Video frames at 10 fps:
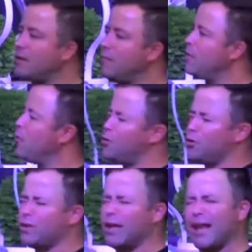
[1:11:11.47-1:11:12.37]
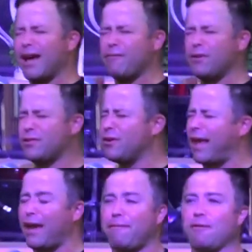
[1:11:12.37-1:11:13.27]
But Lord, you still love me. You still
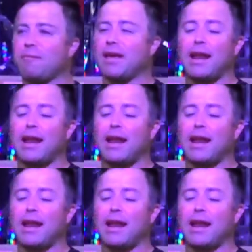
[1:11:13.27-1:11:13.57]
care for me.